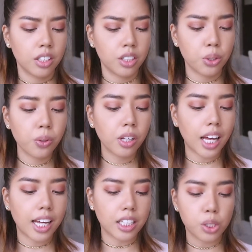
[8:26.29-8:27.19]
do a
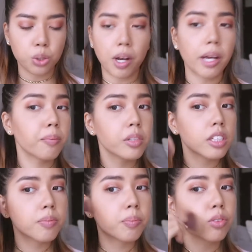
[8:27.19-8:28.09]
lot of
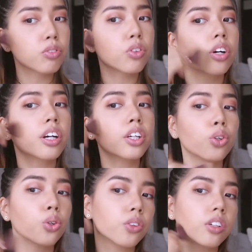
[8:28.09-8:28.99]
swipes before
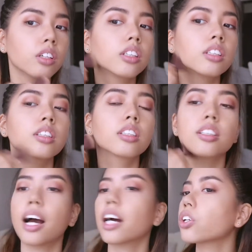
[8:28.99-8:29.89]
you
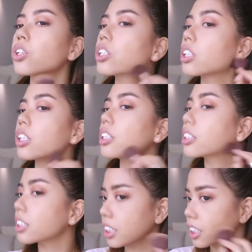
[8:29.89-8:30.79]
actually
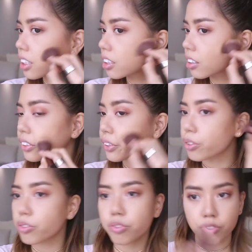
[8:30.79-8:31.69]
see it on your
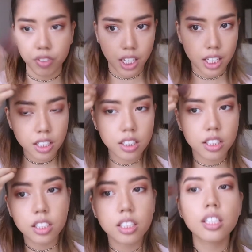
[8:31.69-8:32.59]

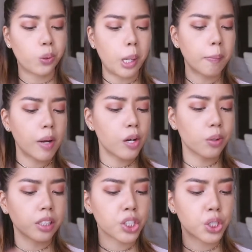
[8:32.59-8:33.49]
face. I'm not
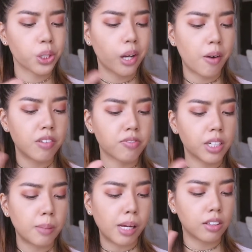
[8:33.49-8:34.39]
really sure how I
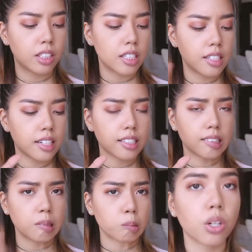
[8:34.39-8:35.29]
feel about these yet.
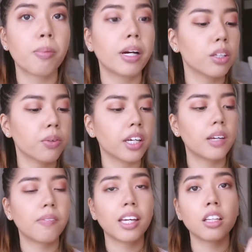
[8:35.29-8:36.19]
Oh, by the way,
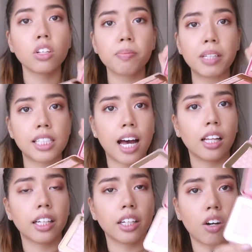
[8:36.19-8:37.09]
they may look metallic